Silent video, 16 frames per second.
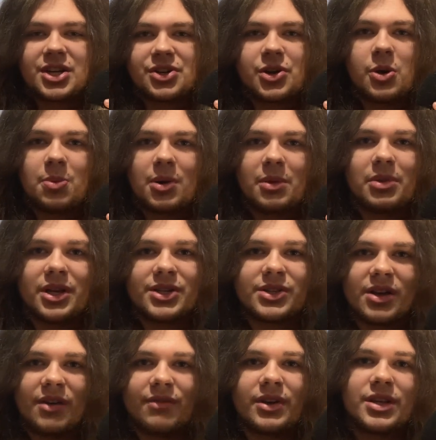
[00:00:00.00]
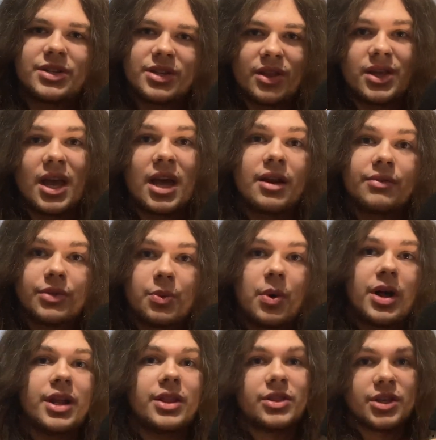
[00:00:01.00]
no publish service to the end of the
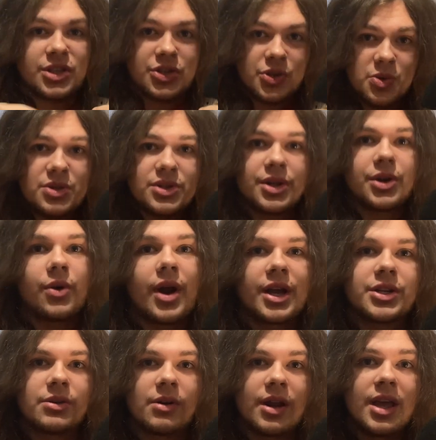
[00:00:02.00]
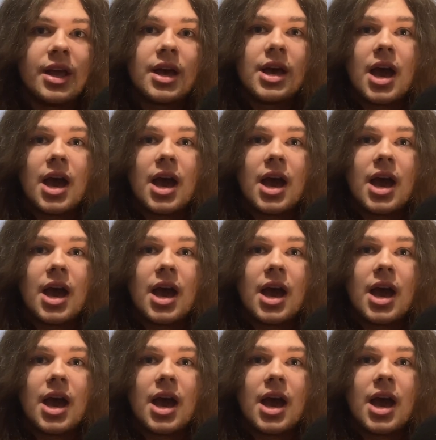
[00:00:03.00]
one in the user directory,